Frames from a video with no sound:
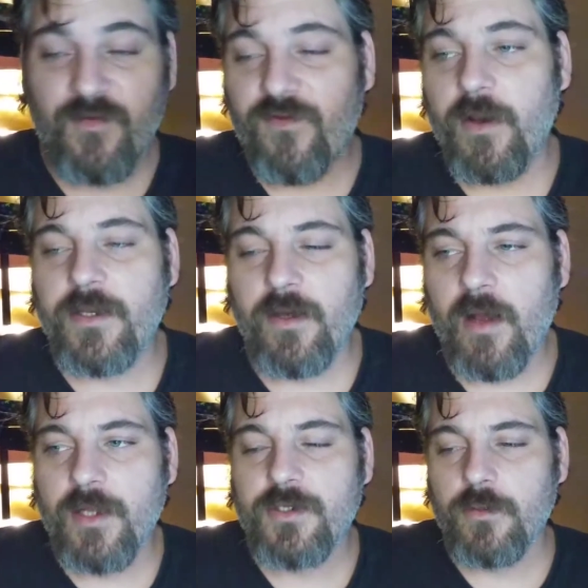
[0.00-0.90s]
fairy tale
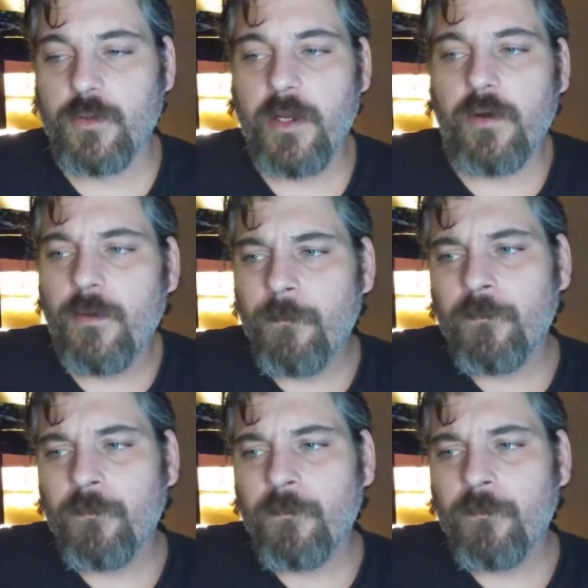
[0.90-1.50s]
Hansel and Gretel.